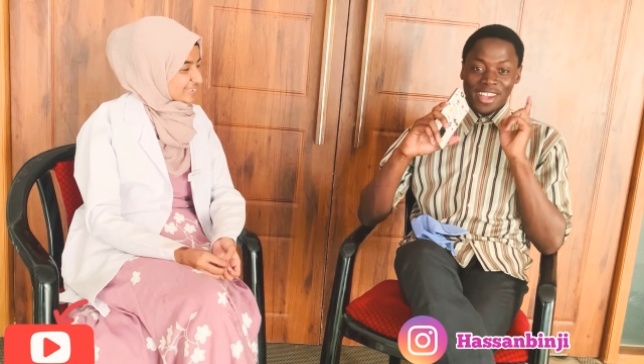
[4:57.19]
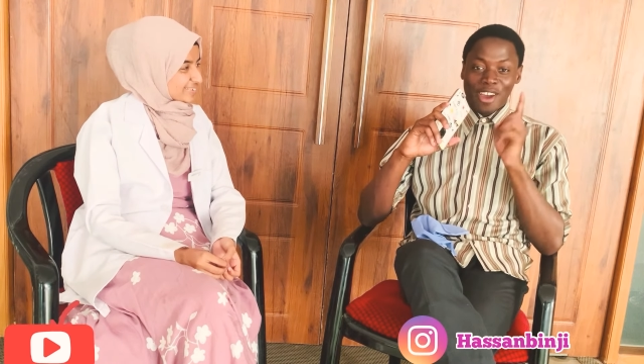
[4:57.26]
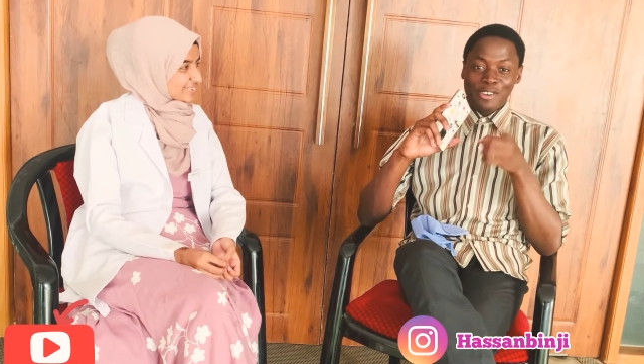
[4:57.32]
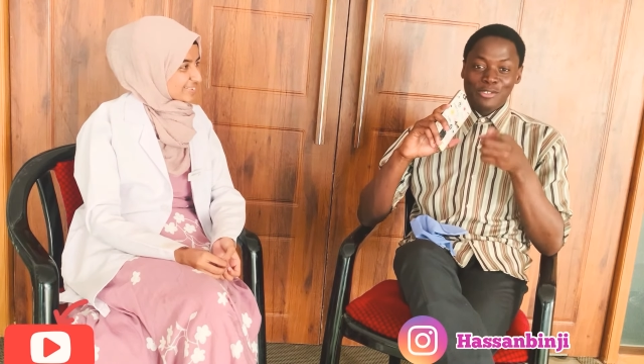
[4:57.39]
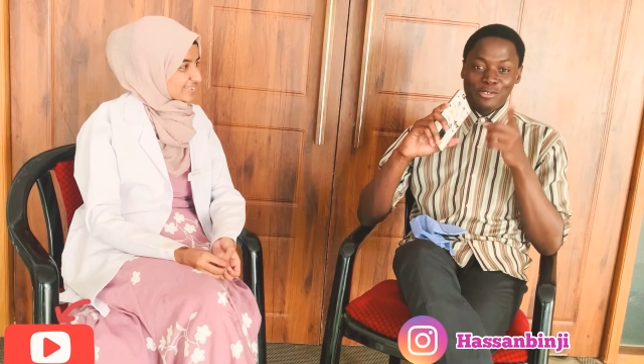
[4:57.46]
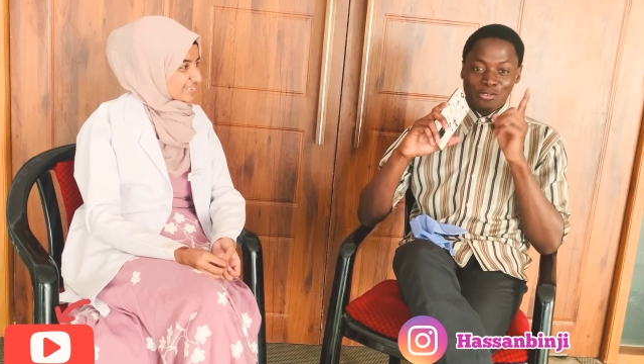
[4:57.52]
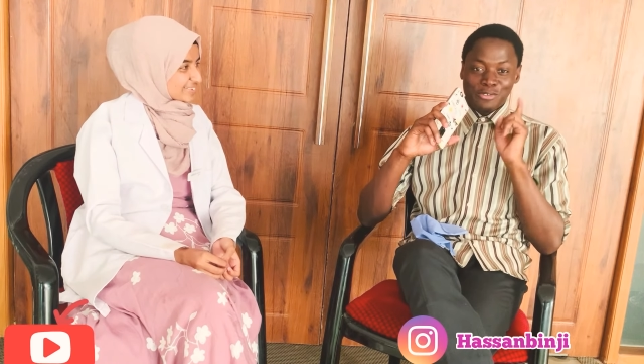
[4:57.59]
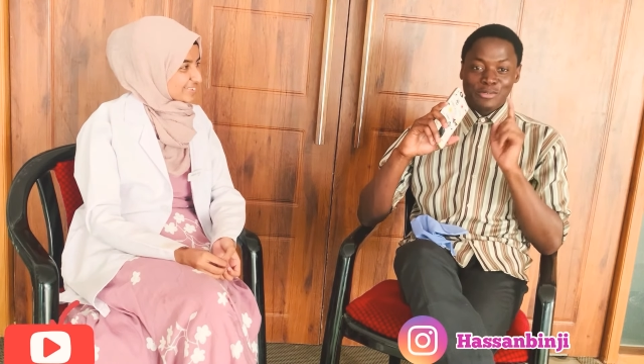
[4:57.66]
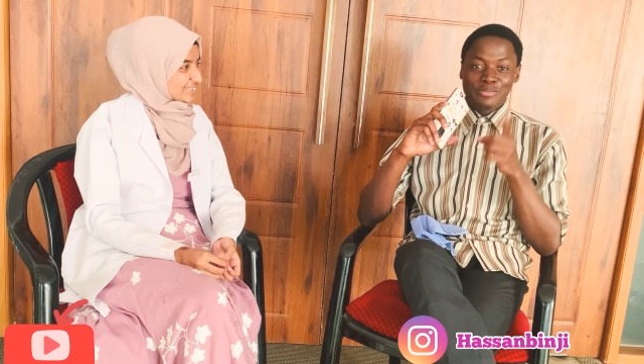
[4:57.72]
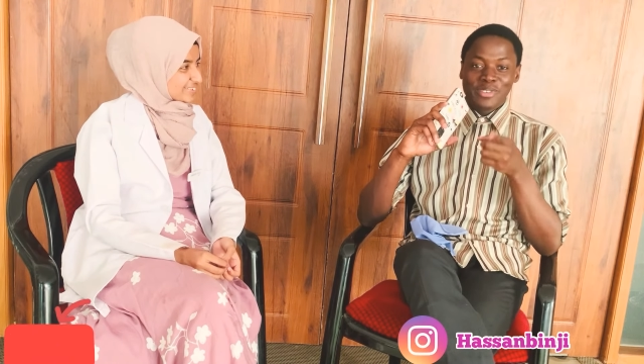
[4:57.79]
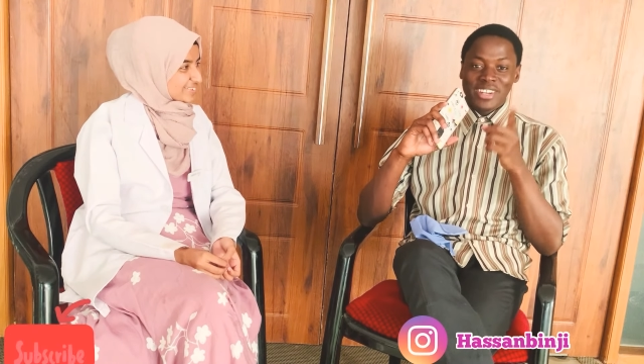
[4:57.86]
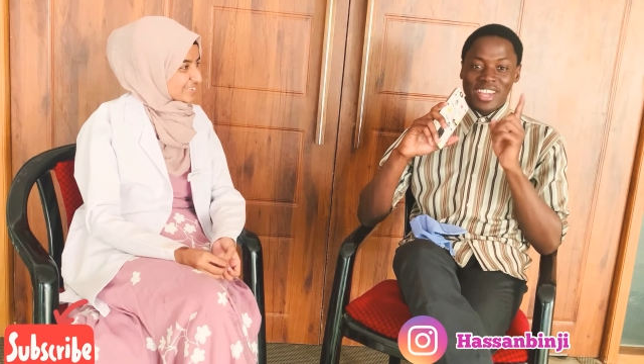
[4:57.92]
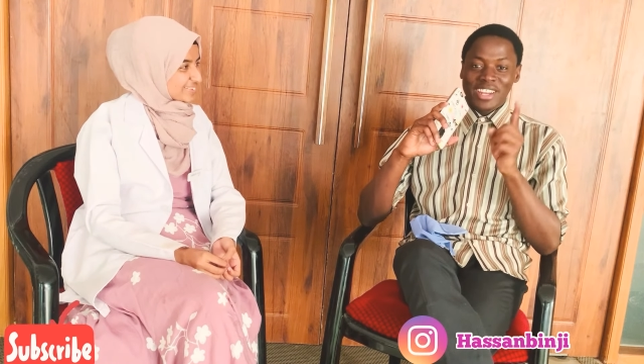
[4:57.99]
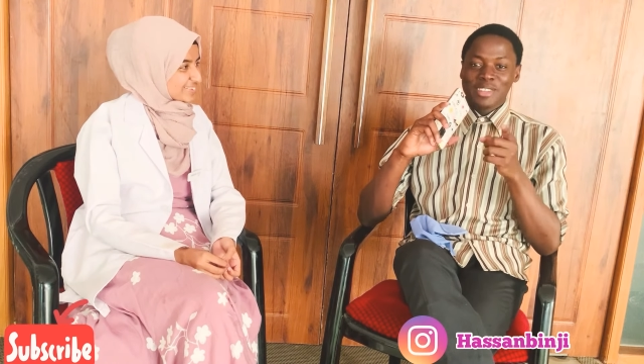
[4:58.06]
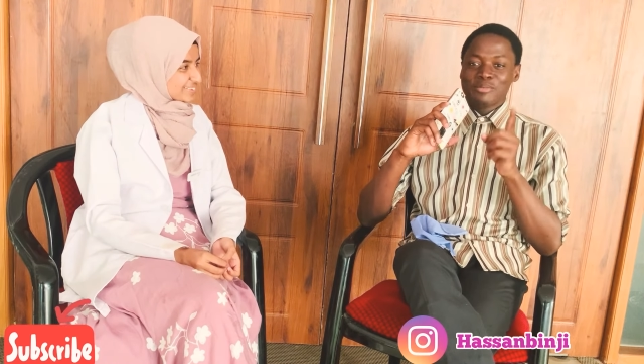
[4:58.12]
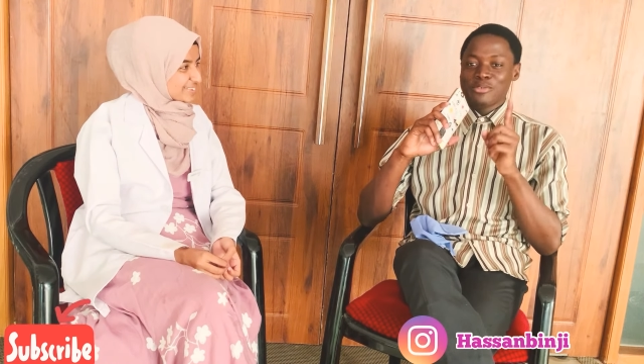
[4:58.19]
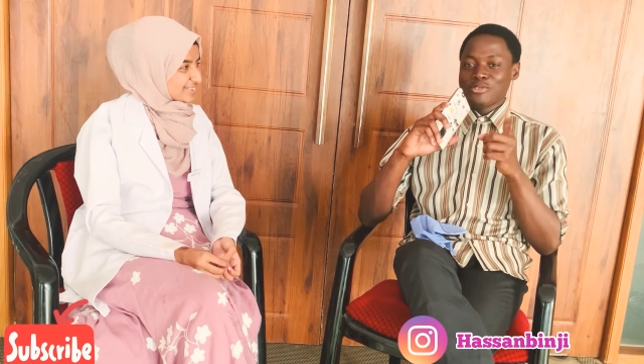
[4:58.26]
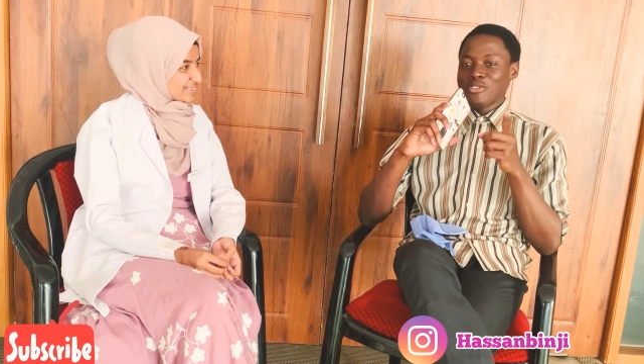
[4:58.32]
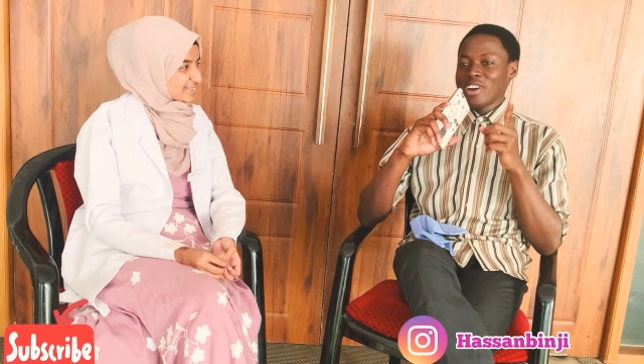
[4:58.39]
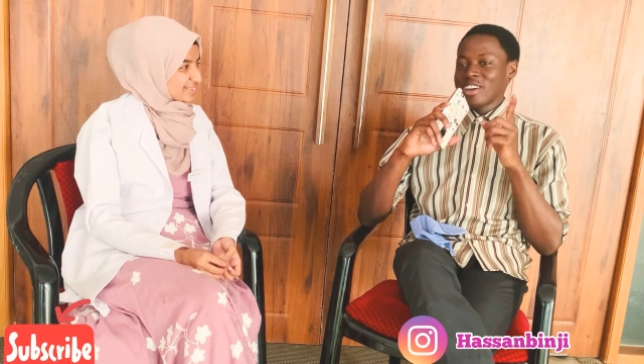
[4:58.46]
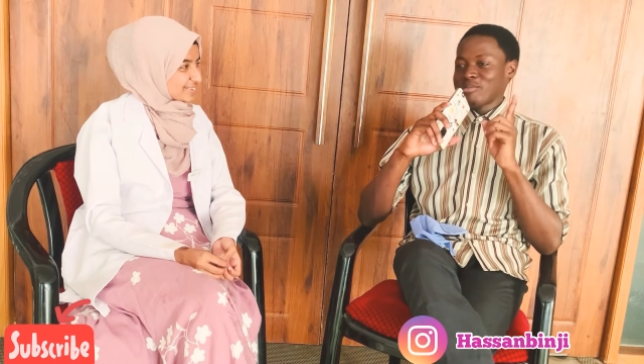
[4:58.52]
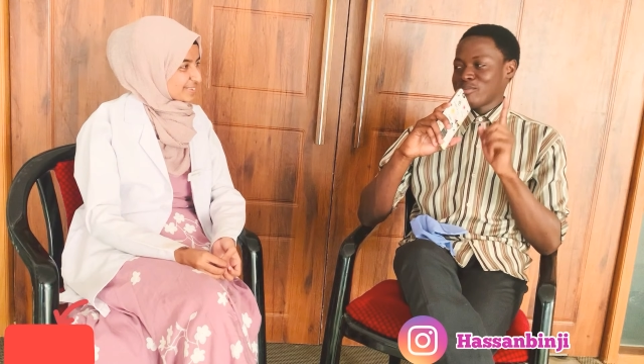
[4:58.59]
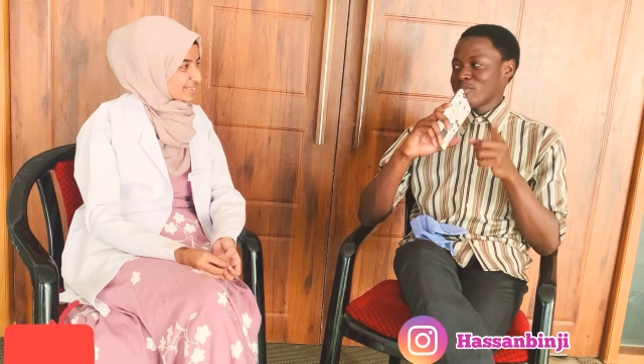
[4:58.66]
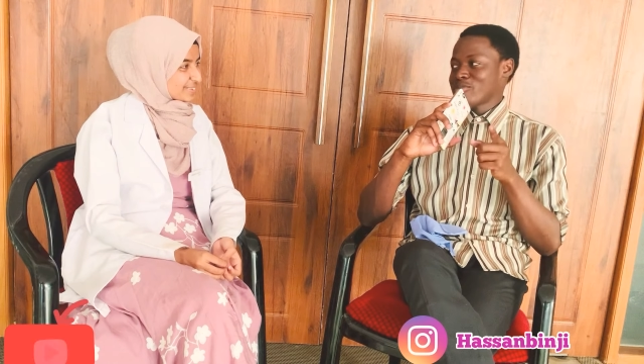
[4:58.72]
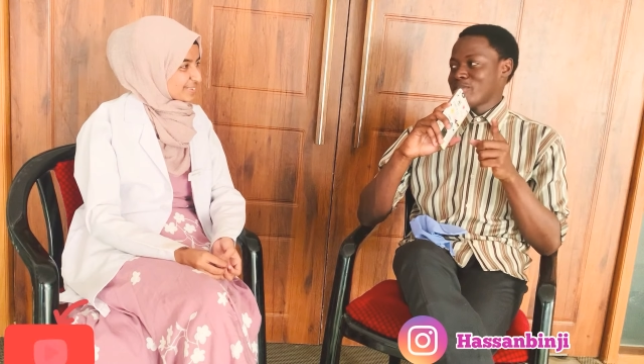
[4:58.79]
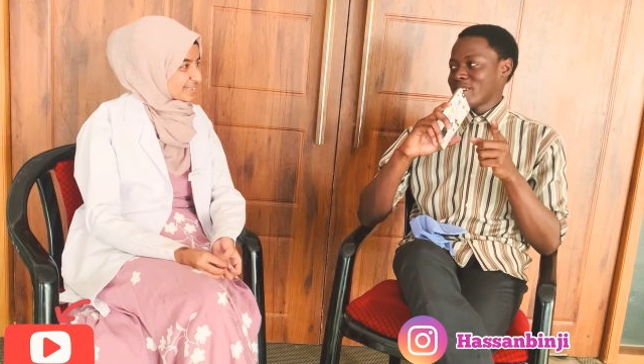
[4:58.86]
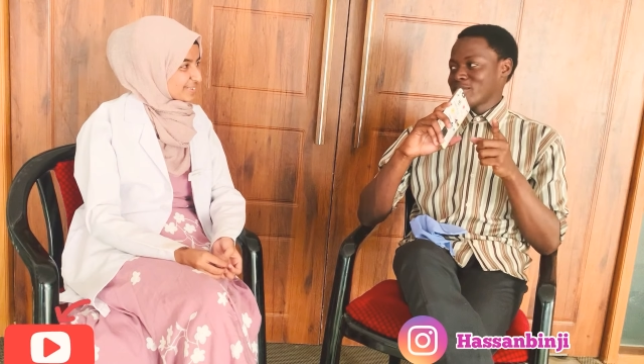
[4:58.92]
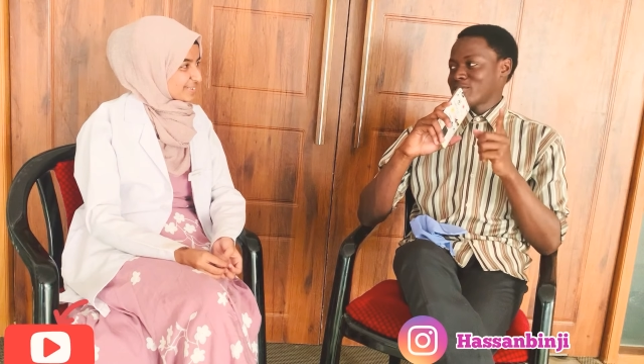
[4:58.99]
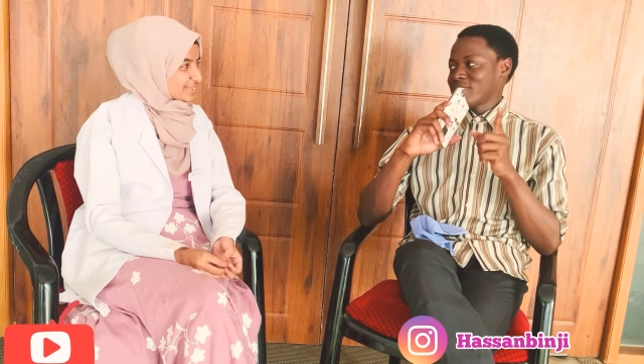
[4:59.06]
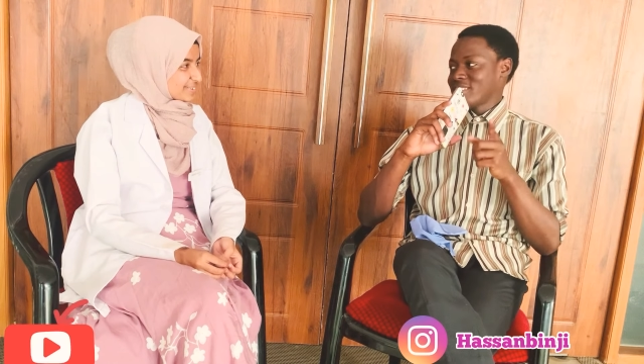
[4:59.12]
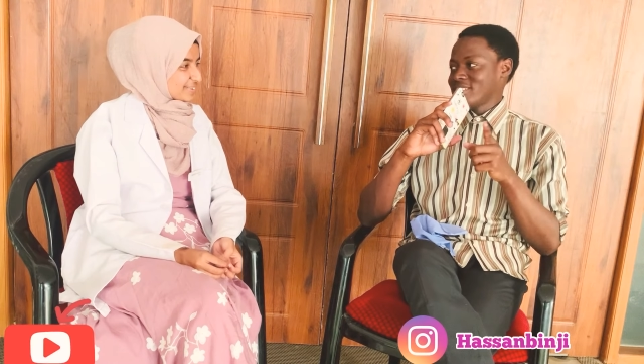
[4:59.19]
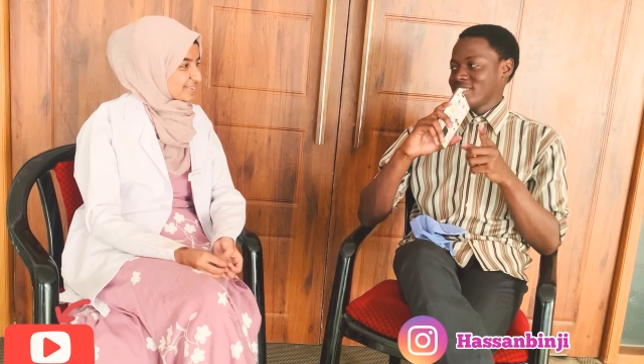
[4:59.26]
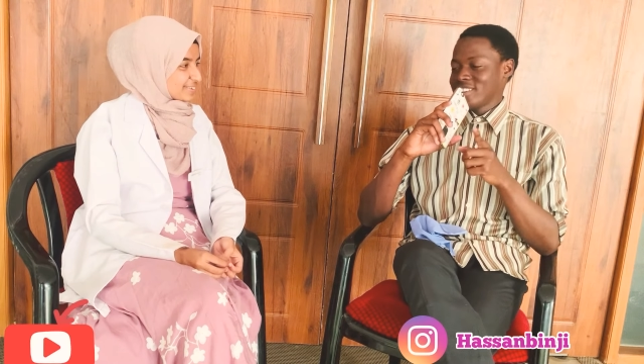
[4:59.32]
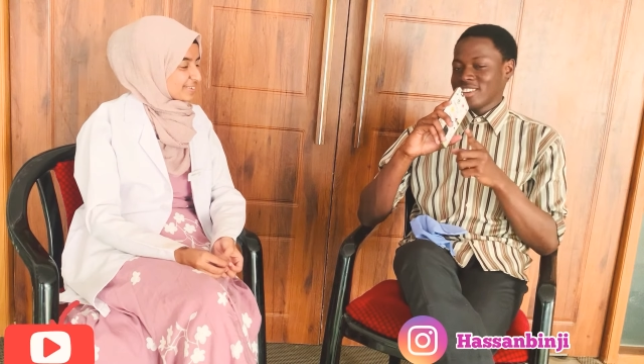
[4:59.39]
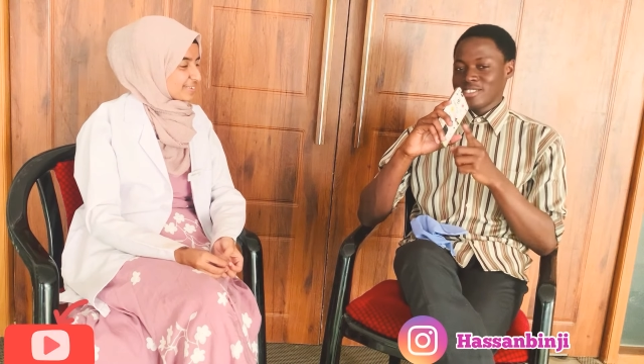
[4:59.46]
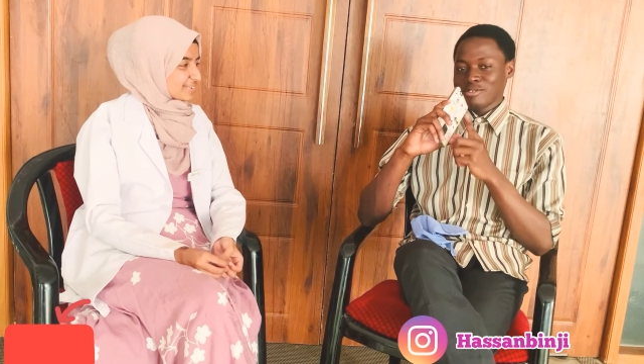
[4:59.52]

how to cook biryani before I move back to Nigeria.